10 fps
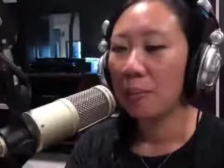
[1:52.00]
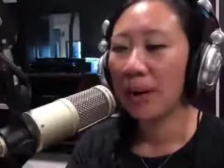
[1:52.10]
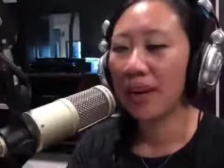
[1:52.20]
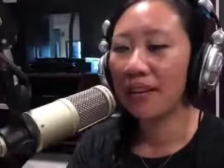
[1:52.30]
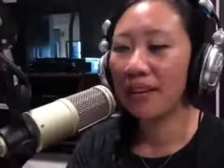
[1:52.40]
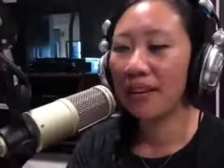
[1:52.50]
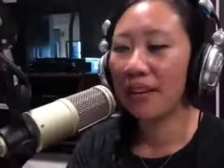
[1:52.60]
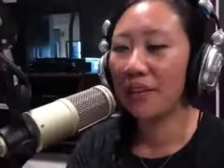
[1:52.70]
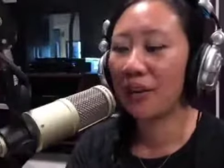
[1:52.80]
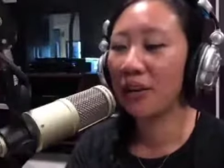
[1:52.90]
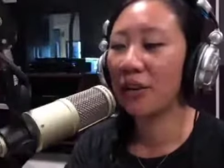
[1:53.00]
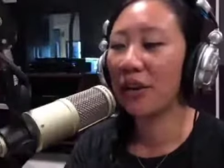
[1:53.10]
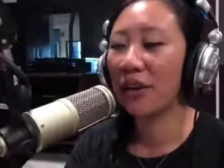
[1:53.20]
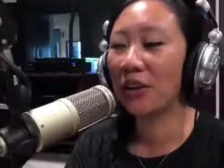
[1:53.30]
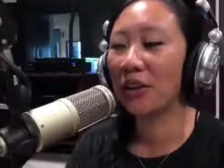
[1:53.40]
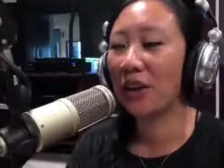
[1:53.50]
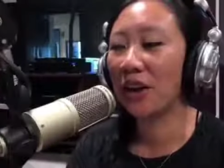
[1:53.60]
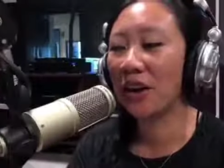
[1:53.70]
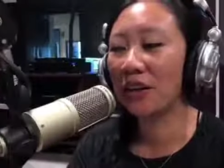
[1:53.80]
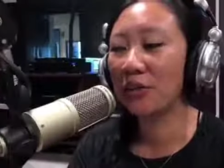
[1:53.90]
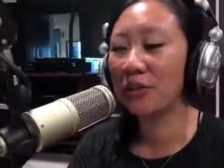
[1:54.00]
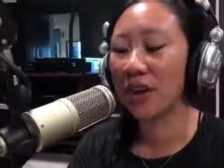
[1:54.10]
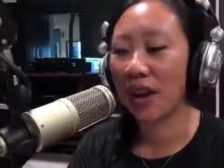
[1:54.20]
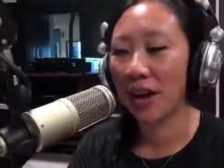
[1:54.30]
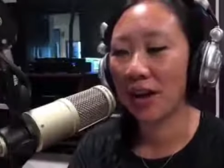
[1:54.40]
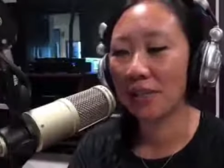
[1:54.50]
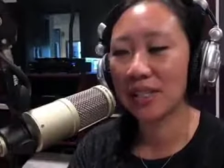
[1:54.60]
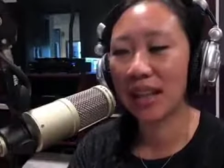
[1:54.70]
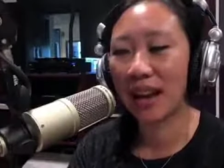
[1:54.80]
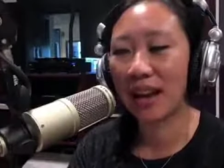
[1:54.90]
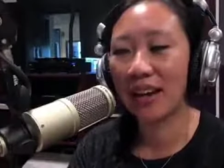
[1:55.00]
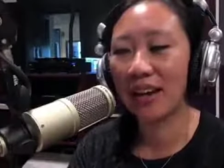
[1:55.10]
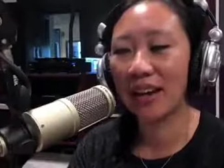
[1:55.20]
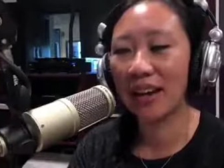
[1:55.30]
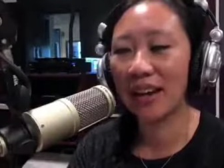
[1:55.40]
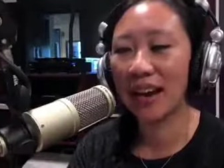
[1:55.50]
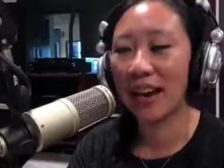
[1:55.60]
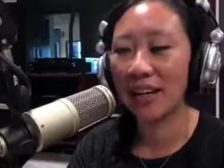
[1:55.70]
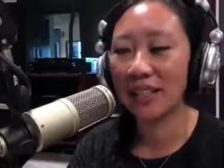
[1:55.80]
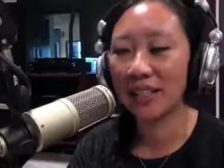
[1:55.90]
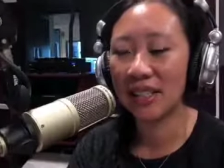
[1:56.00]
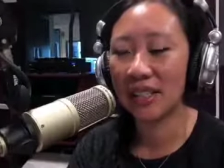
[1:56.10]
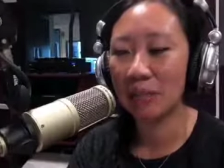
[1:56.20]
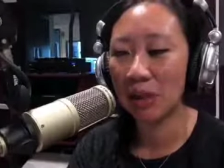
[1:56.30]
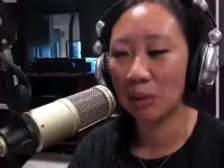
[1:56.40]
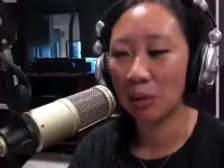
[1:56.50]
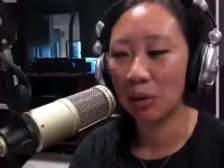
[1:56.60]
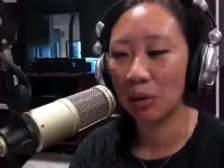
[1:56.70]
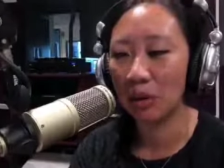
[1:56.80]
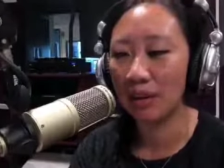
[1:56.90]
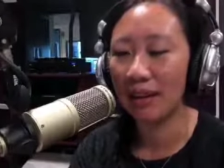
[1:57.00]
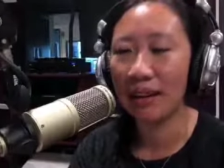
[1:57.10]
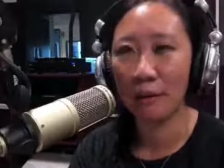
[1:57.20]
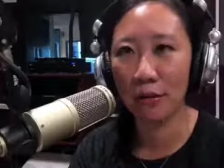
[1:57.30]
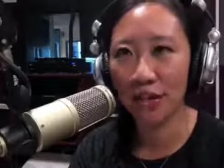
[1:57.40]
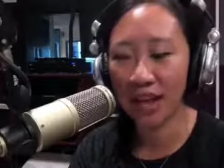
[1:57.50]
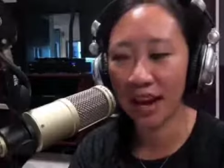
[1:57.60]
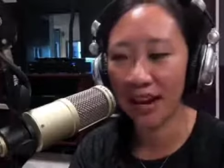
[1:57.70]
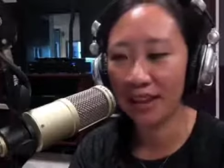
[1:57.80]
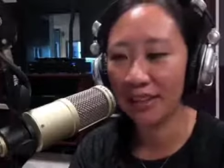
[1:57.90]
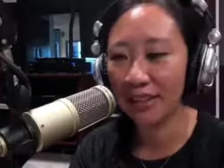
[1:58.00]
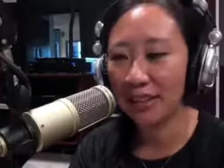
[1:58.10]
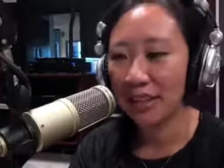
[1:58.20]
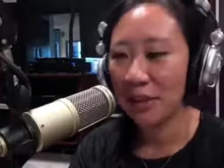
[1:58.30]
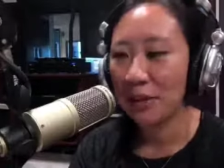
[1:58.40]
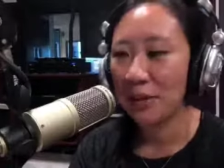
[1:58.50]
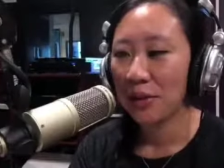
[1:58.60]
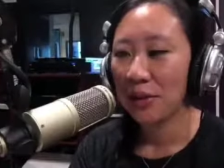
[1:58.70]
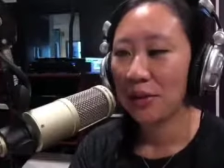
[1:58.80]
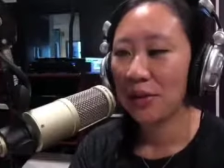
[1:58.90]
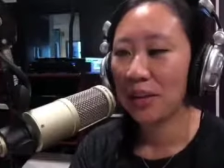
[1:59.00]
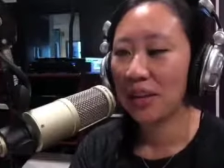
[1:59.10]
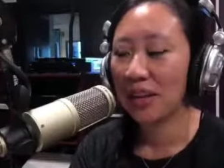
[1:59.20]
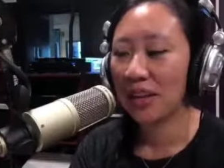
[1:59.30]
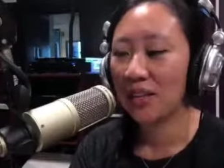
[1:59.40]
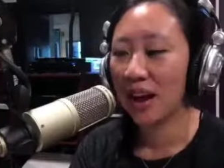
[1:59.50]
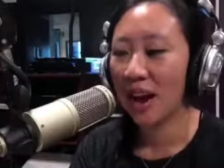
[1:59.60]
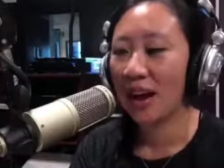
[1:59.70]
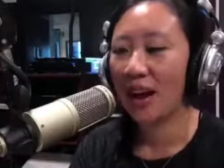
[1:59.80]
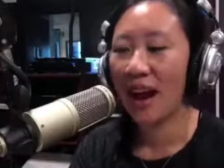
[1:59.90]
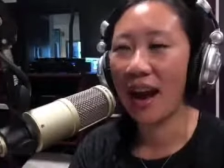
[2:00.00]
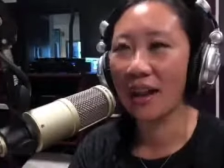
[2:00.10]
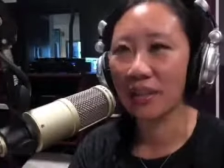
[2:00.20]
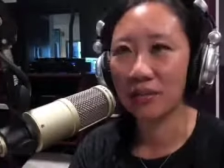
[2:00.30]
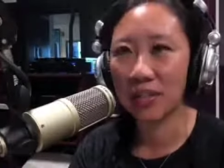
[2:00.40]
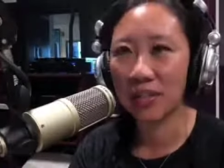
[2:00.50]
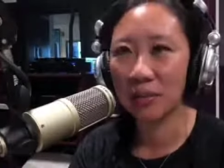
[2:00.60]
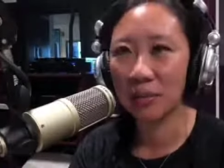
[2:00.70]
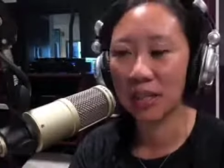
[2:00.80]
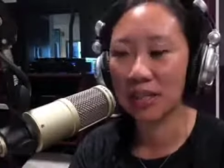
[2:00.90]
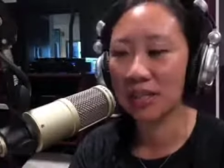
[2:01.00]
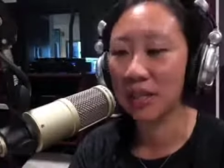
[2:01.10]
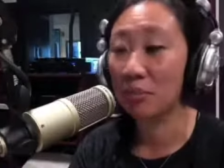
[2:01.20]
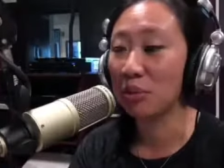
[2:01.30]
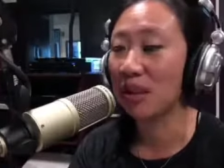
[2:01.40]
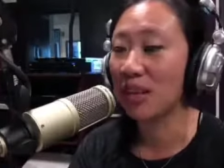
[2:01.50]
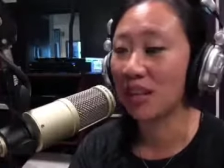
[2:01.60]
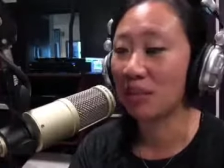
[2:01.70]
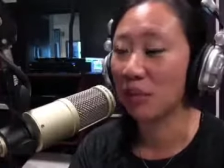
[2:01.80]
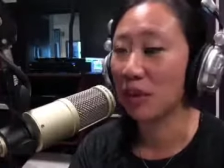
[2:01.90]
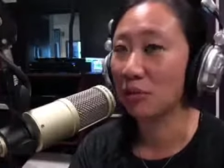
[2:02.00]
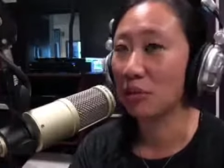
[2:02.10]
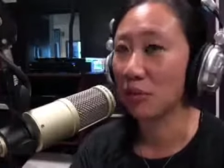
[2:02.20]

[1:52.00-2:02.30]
But there are a lot of times that I see people every day thinking that activism is complaining without